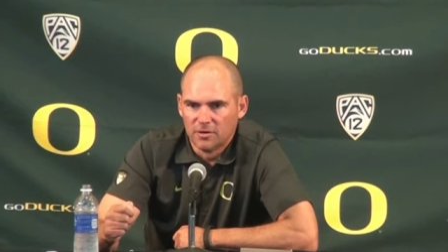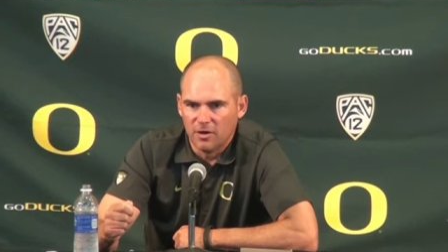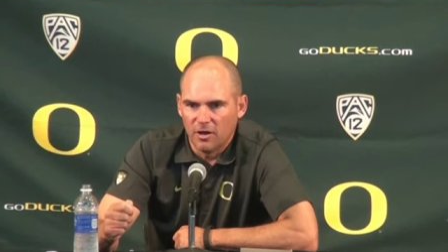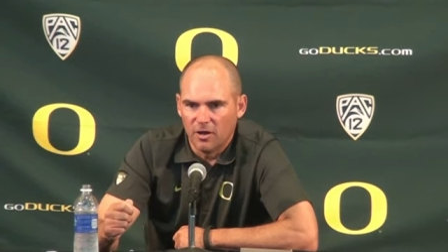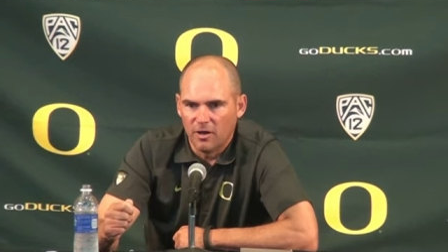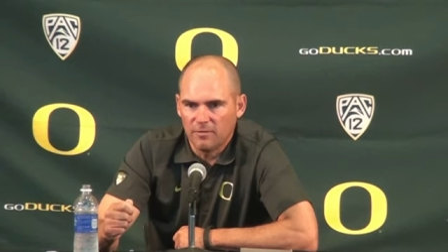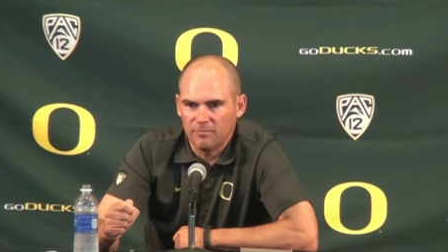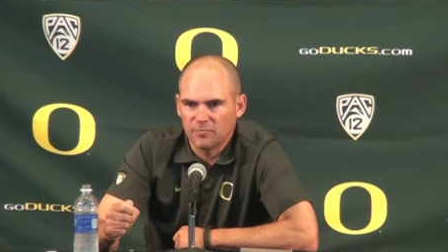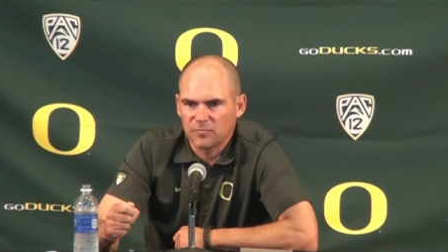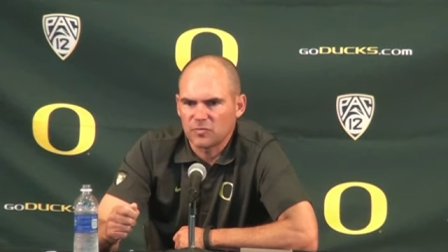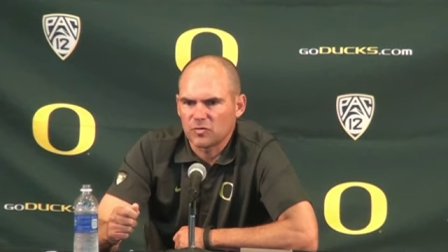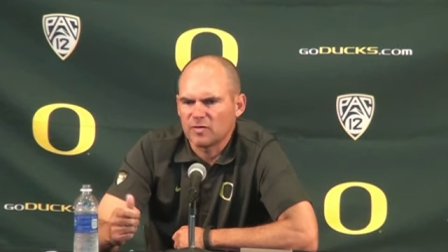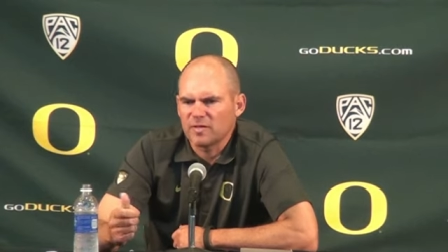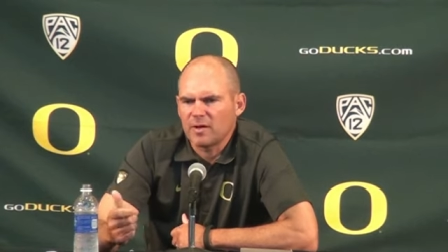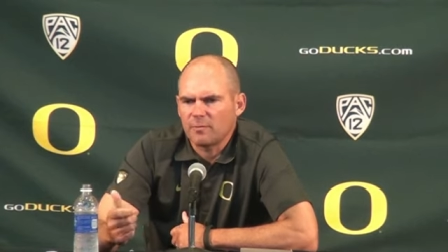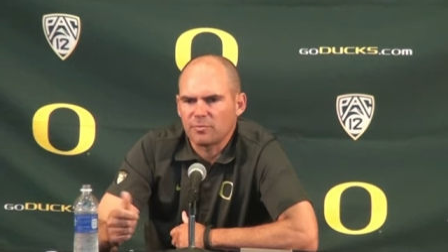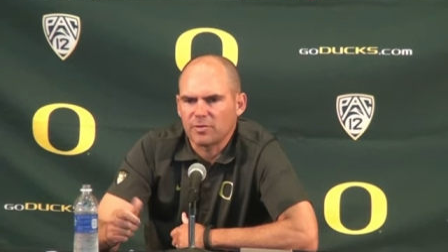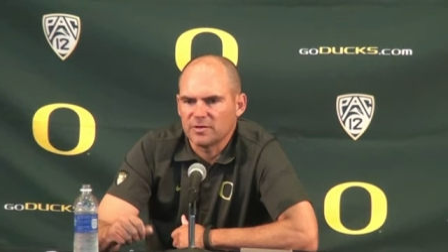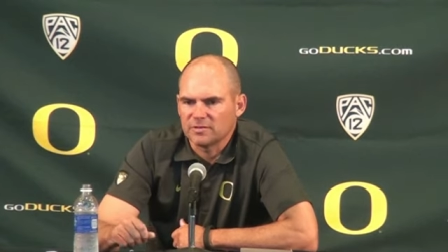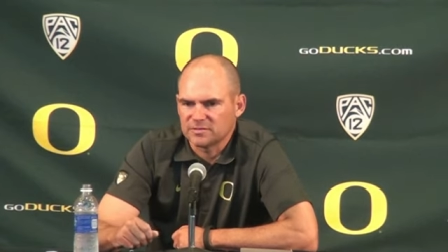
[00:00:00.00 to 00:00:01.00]
Um, so
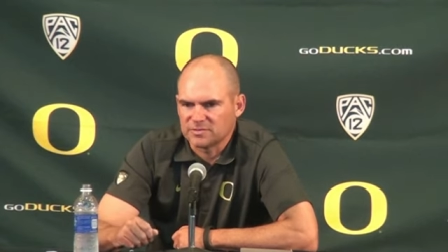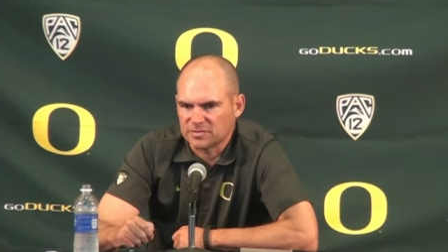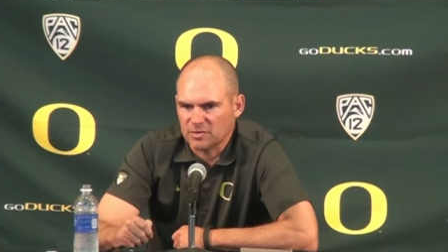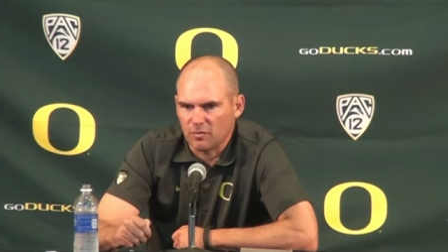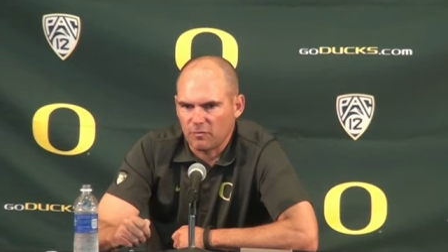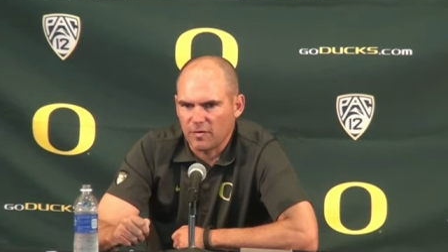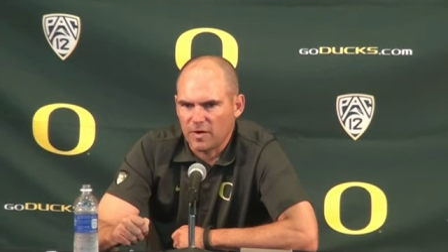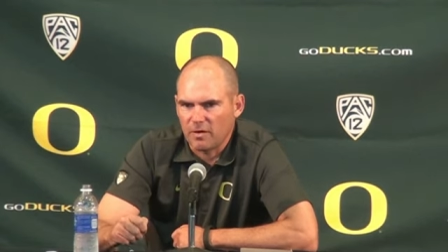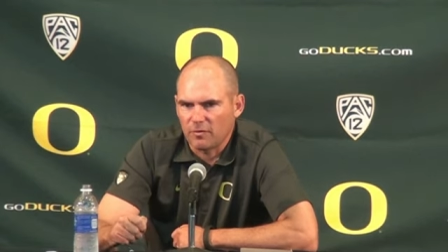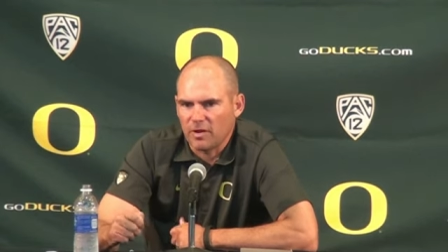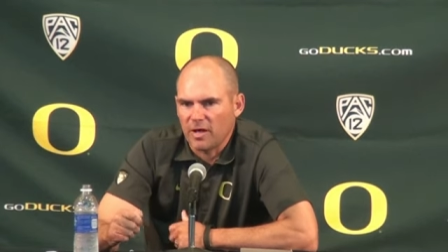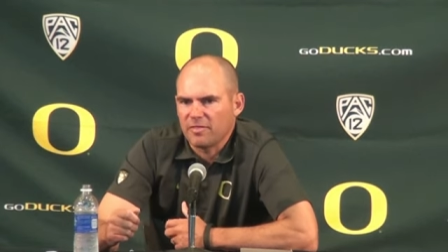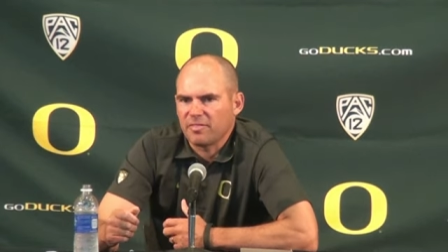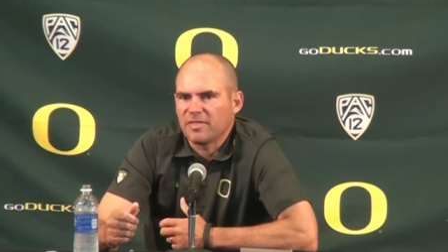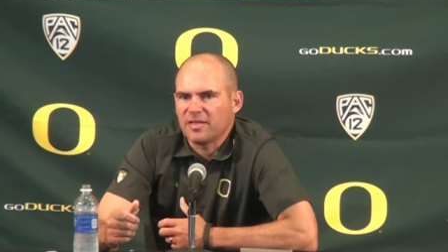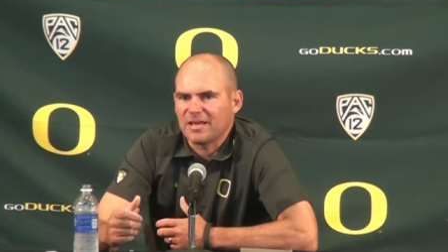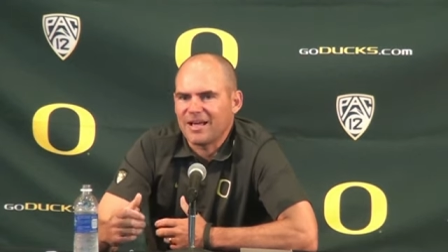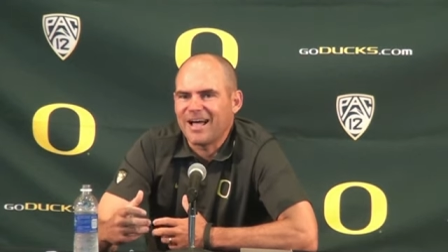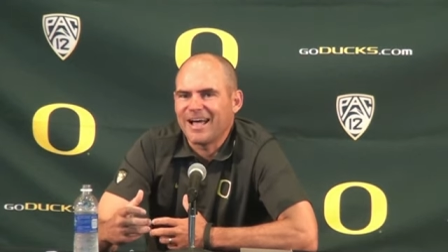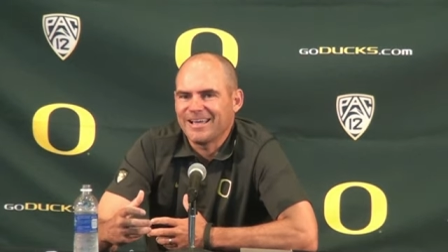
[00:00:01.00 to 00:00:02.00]
that plays itself out. I
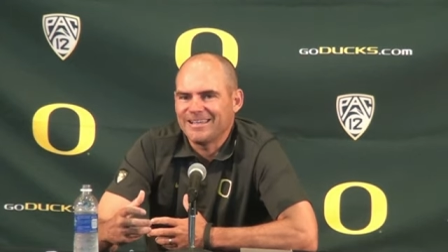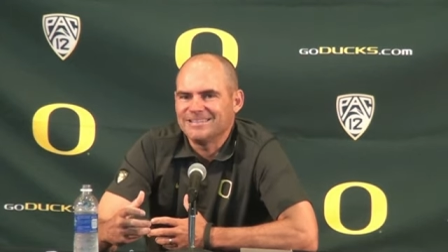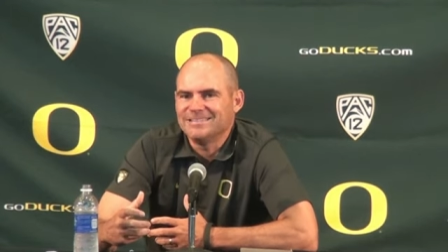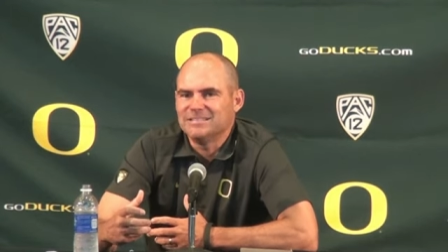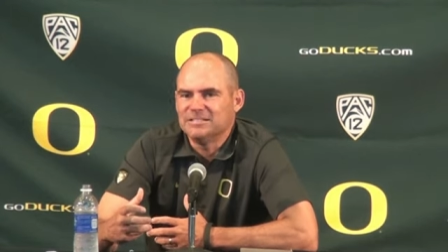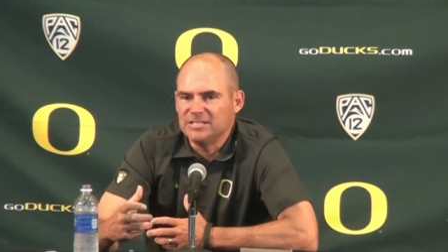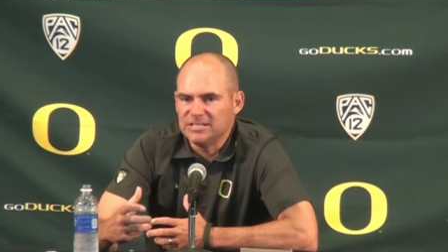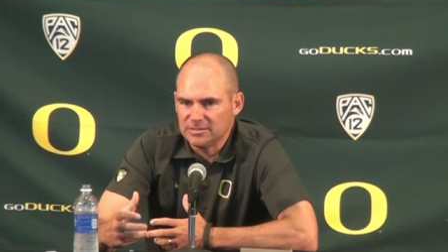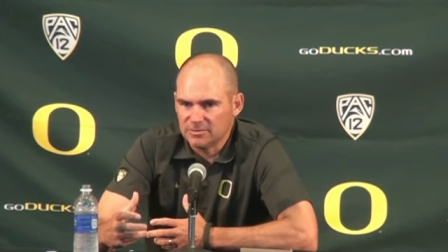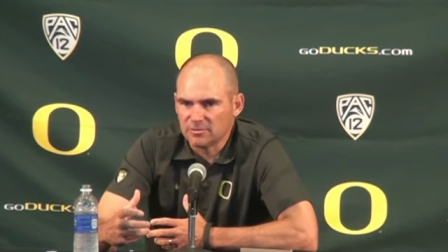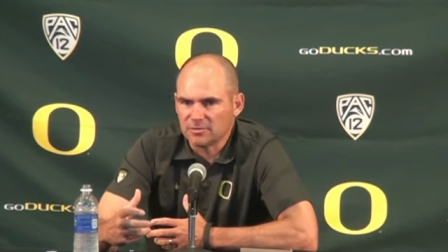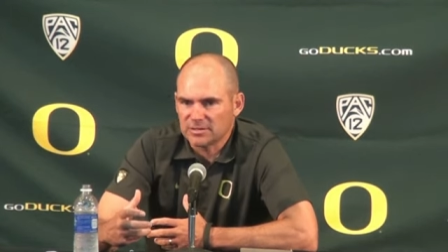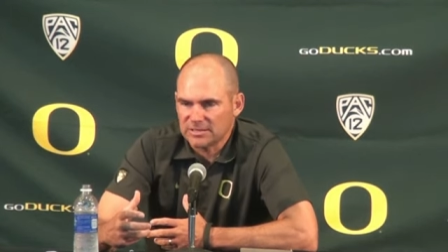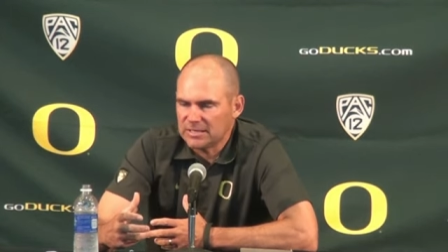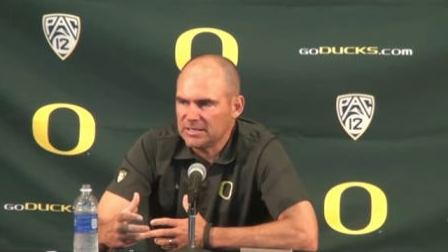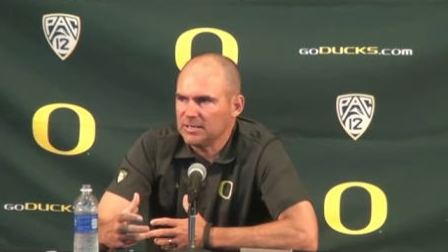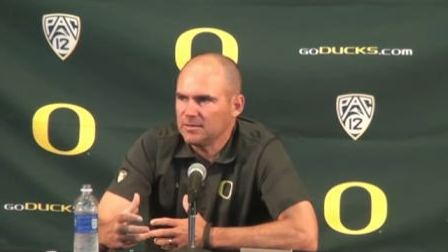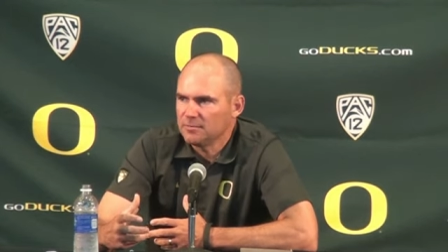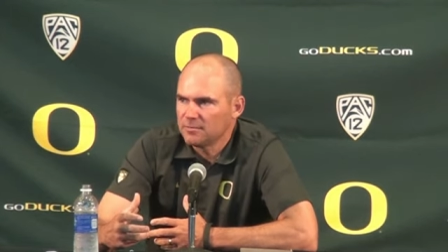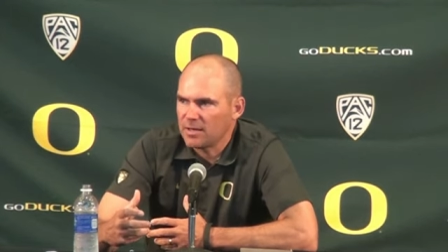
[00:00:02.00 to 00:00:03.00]
think
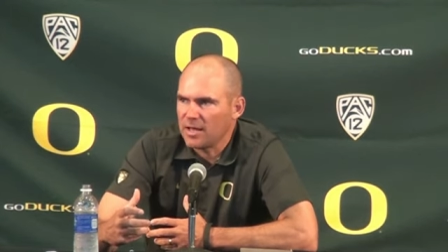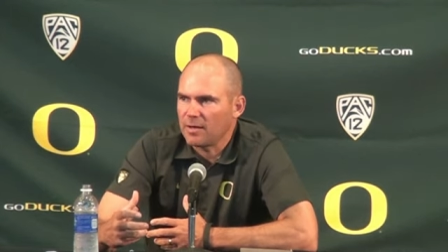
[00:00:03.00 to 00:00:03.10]
ideally,